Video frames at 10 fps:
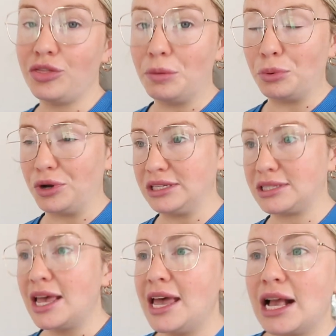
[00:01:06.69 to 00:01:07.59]
the
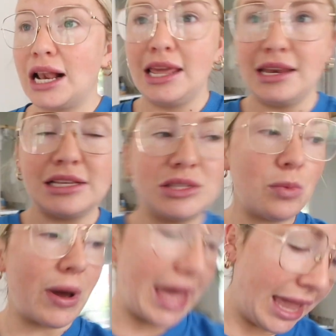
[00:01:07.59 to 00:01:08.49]
boys. Clint is
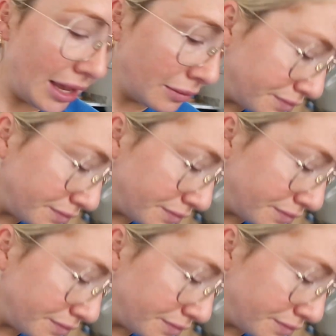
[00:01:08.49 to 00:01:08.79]
away